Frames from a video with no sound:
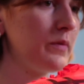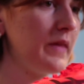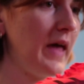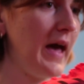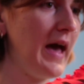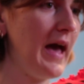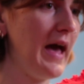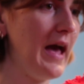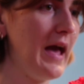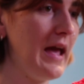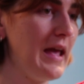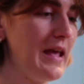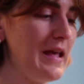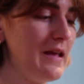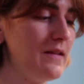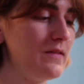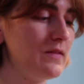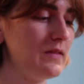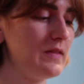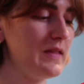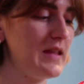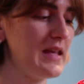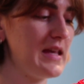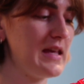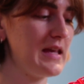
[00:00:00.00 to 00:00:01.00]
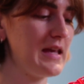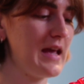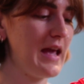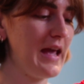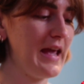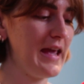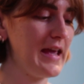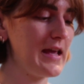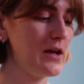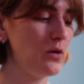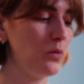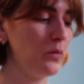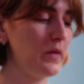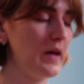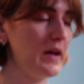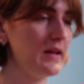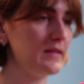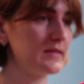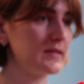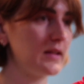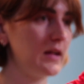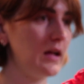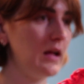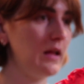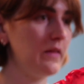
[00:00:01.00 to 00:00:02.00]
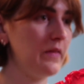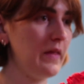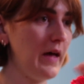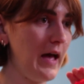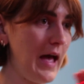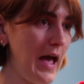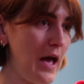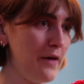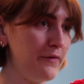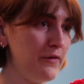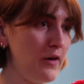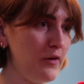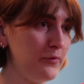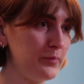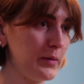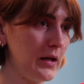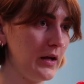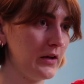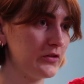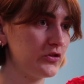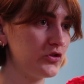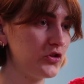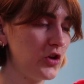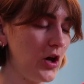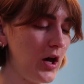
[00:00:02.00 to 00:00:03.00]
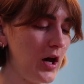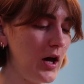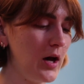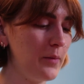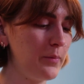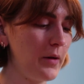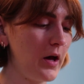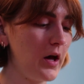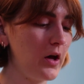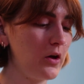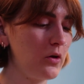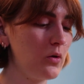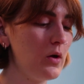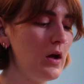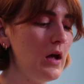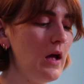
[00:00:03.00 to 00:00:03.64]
there in the heel that is the FF Blast Turbo,